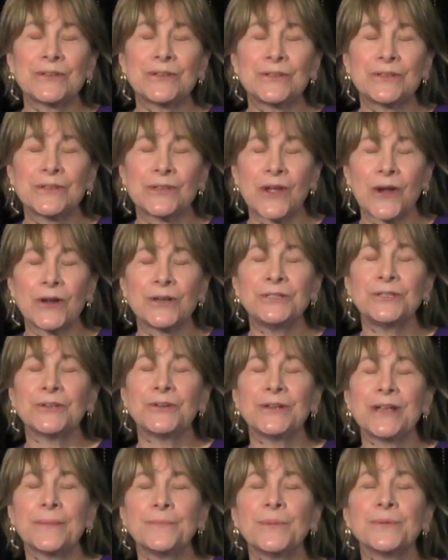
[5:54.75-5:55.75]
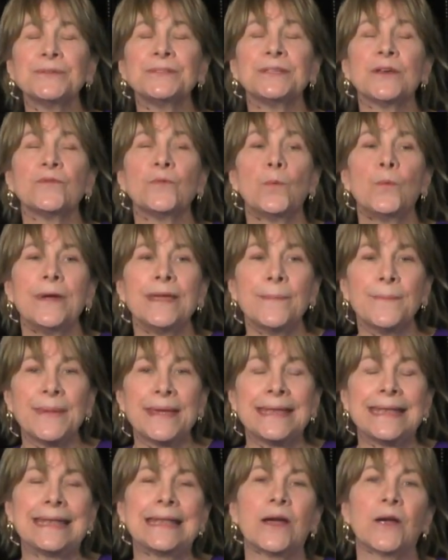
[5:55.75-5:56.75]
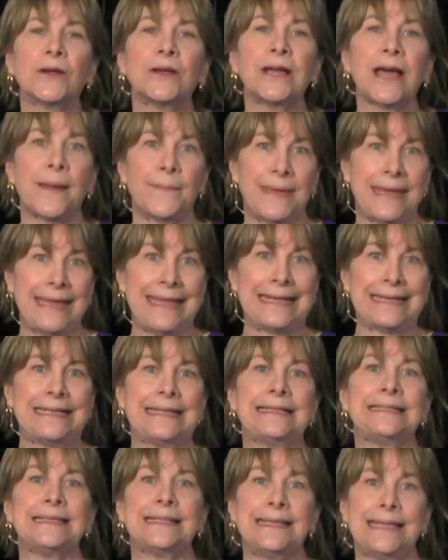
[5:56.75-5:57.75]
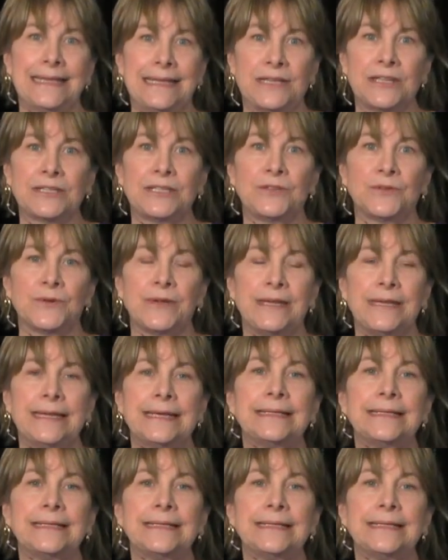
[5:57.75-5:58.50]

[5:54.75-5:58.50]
larger numbers of women are coming into the industry.